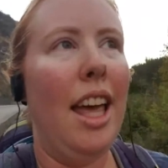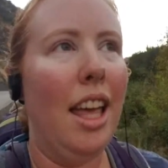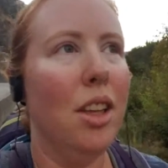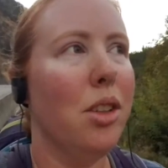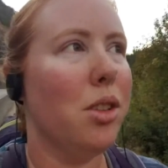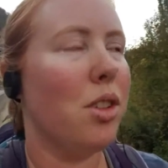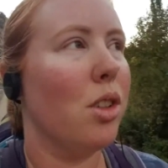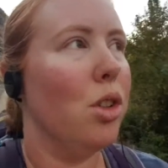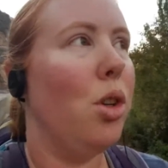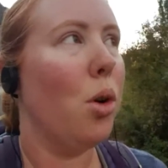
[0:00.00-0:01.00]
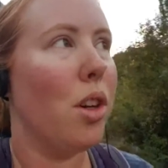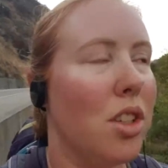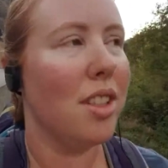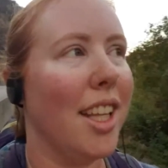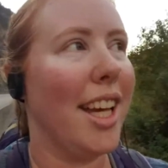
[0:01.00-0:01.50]
hills and
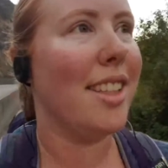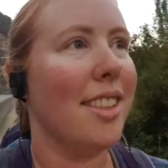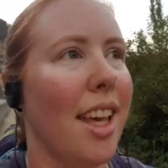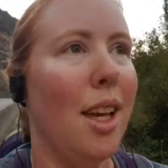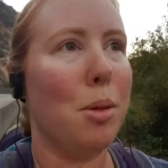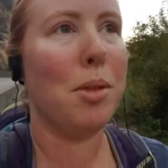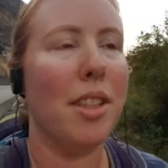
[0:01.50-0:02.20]
gorgeous landscapes.